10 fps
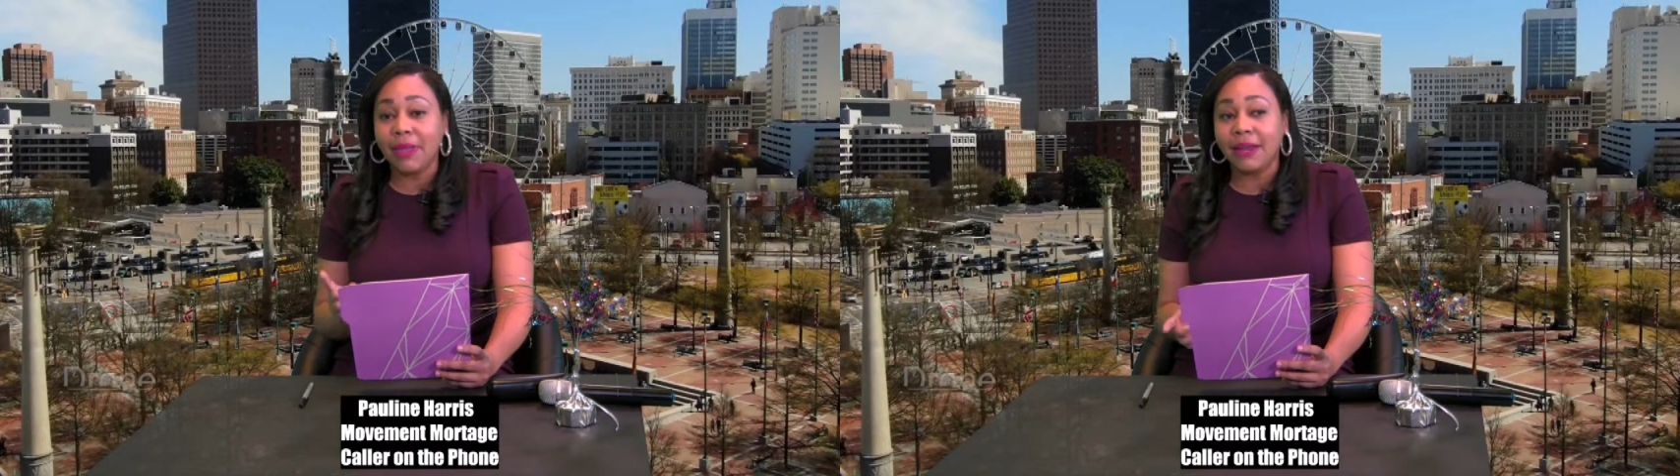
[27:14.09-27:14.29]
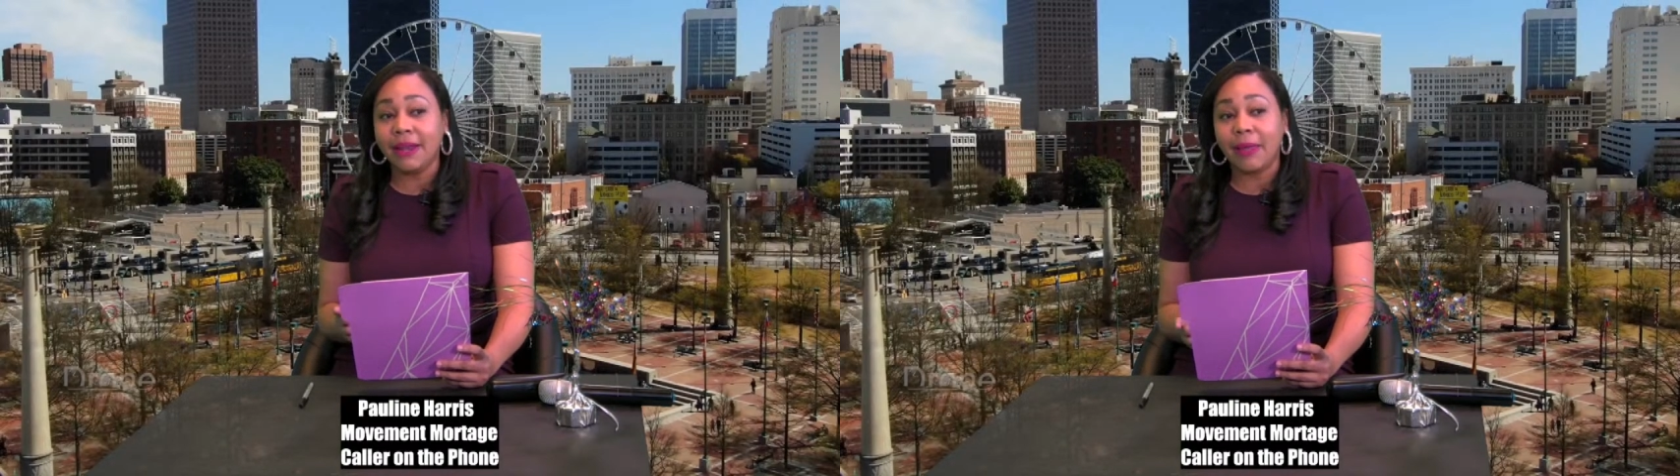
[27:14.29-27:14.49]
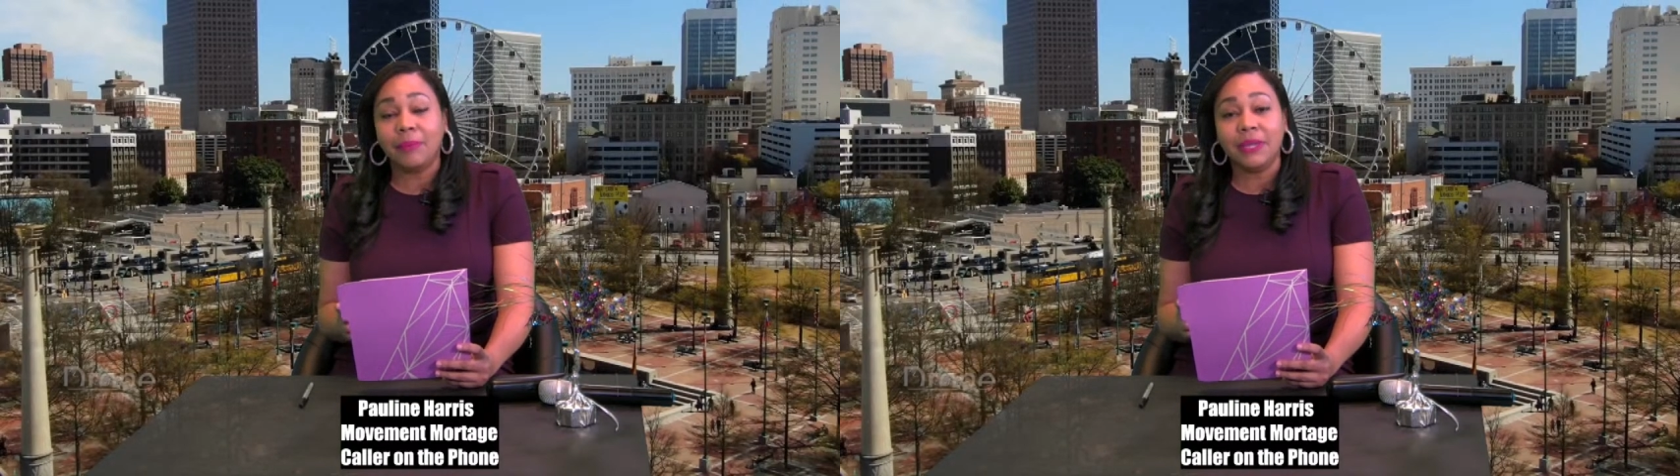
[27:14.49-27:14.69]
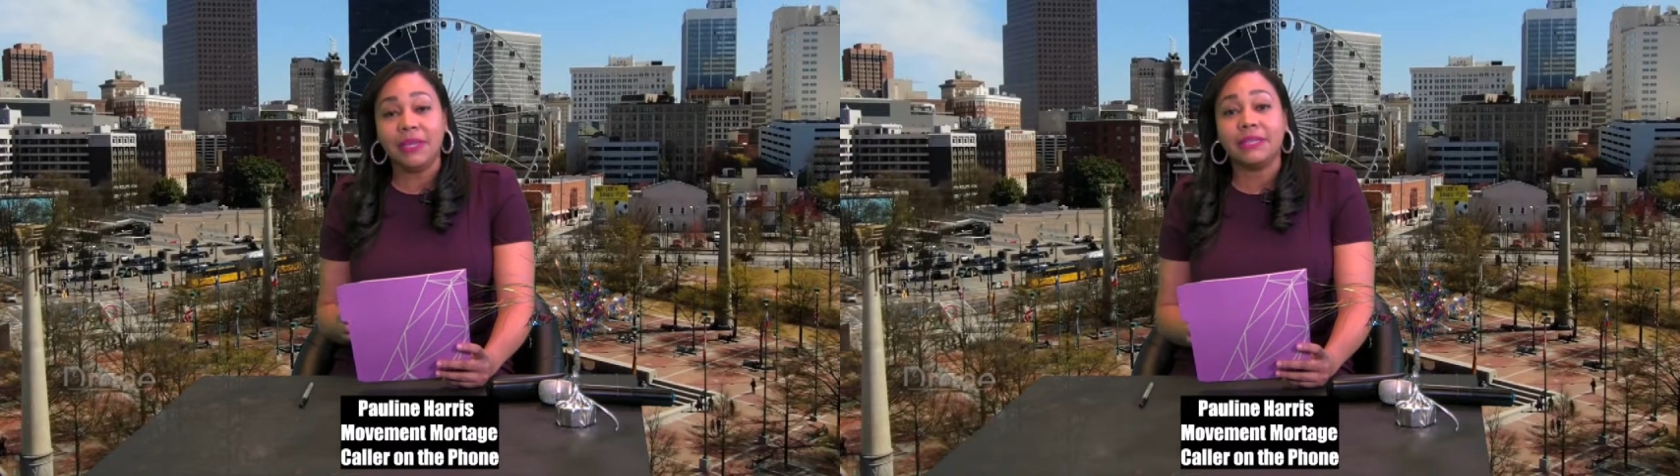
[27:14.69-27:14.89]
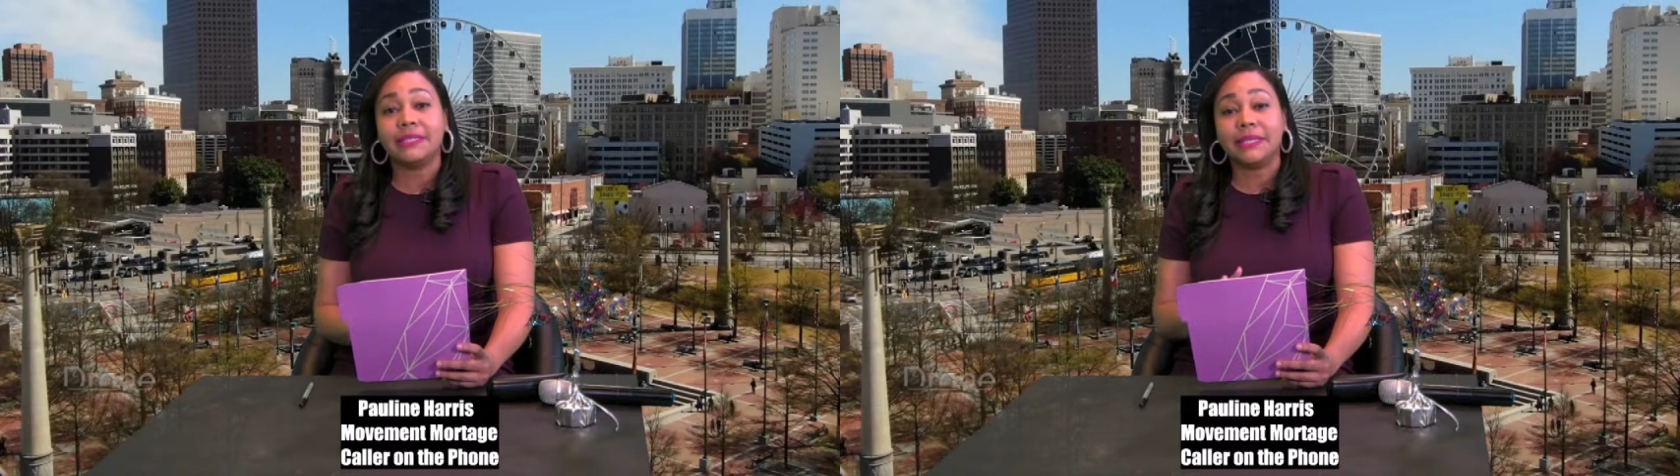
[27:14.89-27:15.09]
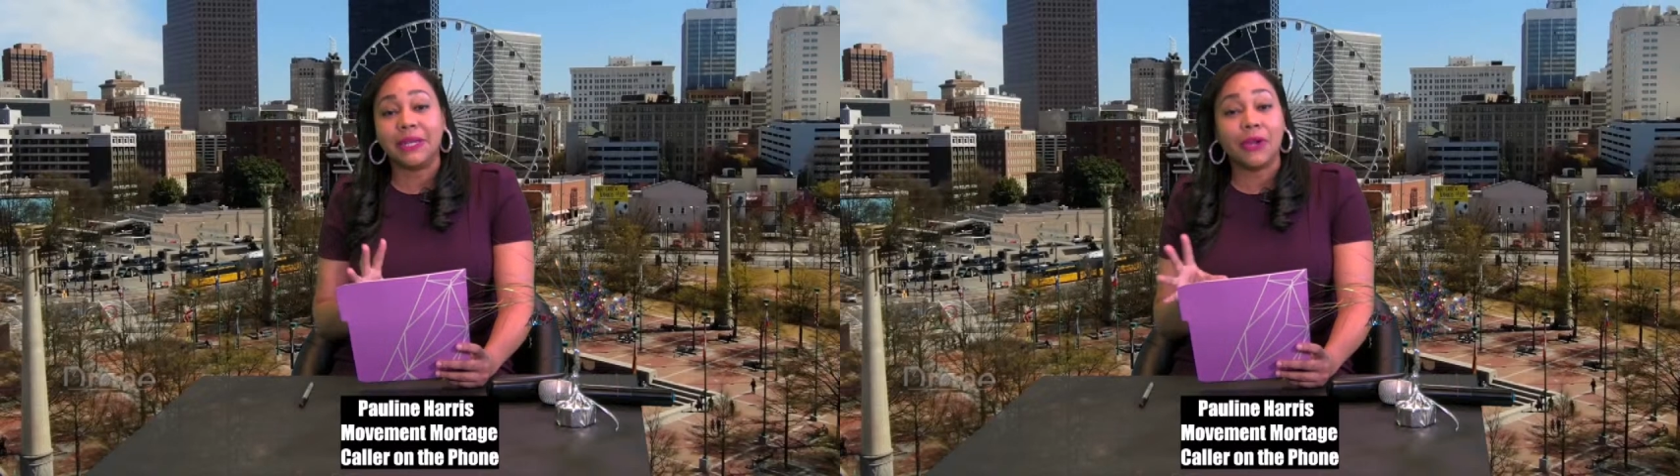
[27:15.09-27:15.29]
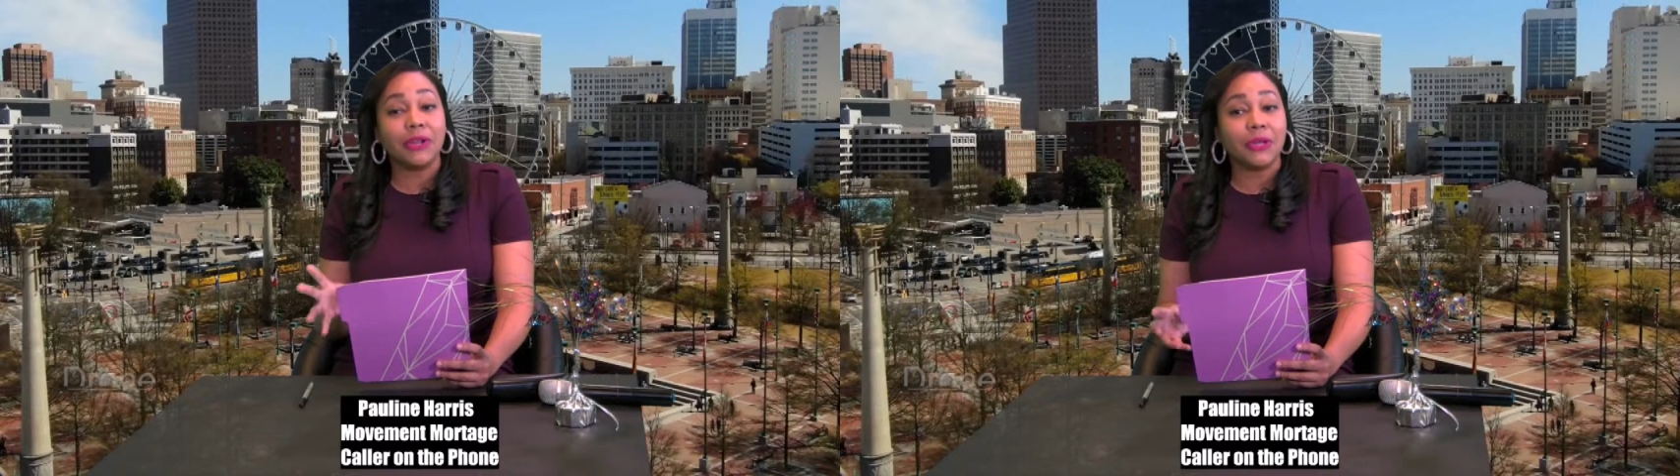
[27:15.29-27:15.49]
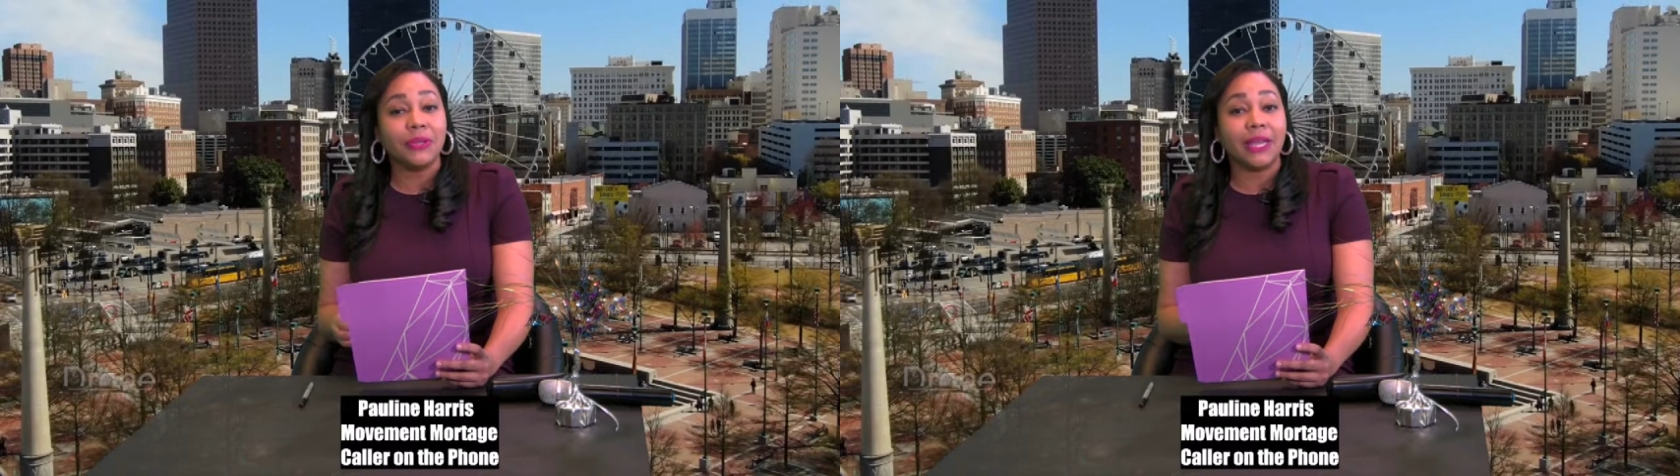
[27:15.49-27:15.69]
may not be a scenario